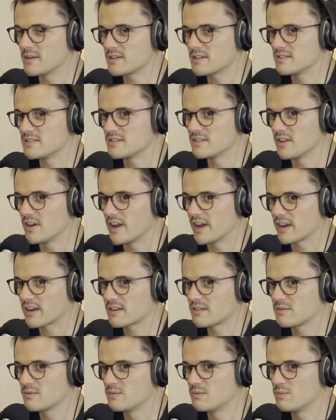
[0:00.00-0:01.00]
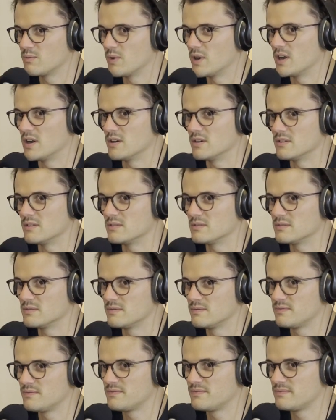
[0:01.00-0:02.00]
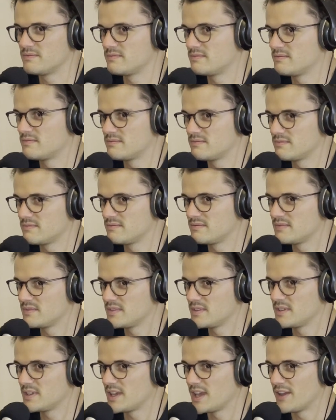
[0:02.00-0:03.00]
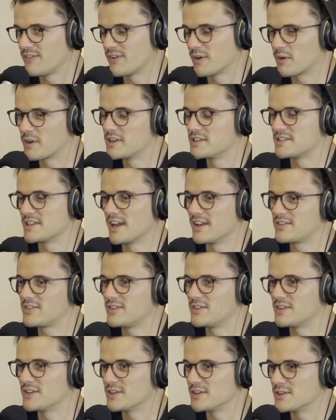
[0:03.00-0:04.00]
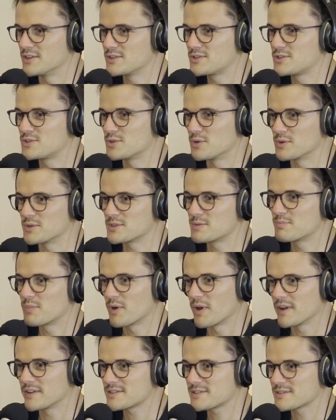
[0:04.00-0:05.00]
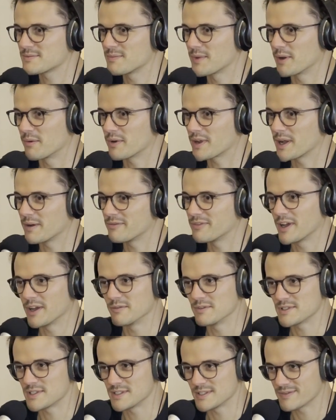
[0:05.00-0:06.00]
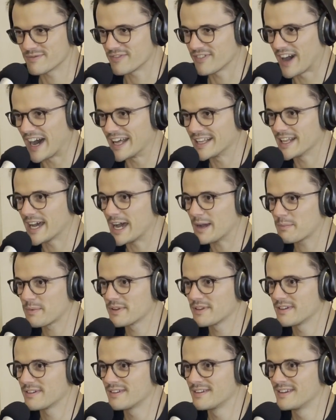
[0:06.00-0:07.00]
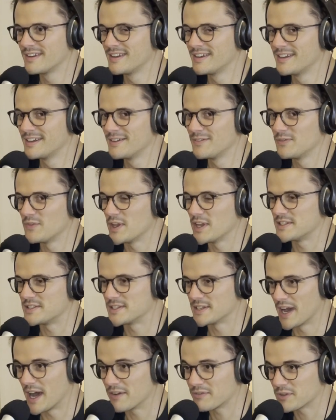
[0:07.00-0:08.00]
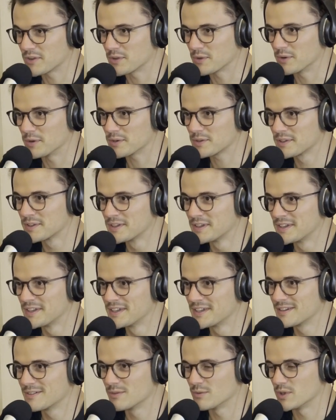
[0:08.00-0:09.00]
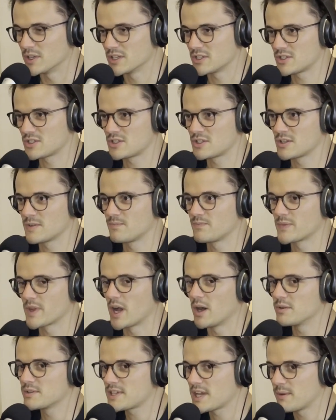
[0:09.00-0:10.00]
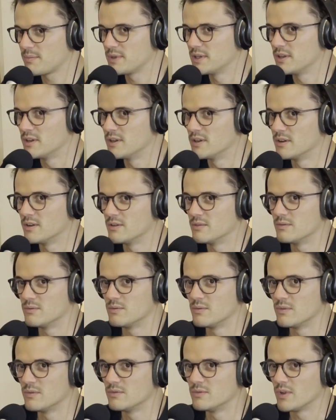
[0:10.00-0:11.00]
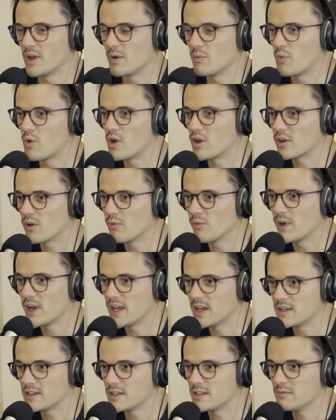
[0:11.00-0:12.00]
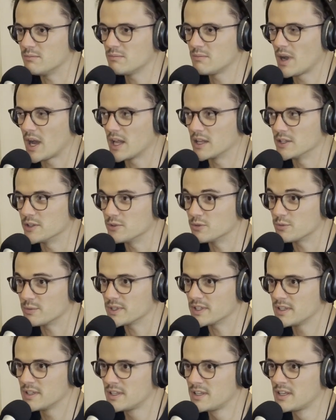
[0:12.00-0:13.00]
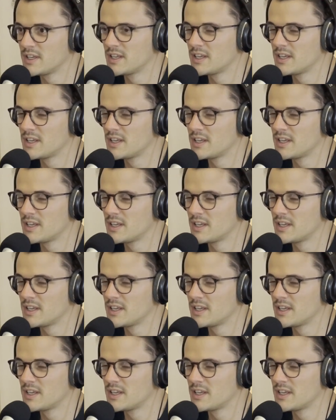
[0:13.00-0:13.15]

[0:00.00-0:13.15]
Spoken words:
because you're like, well, if I'm going to take the shortest priced Melbourne Cup favourite since Far Lap, it's an afterthought. Which I was happy to work around him a little bit.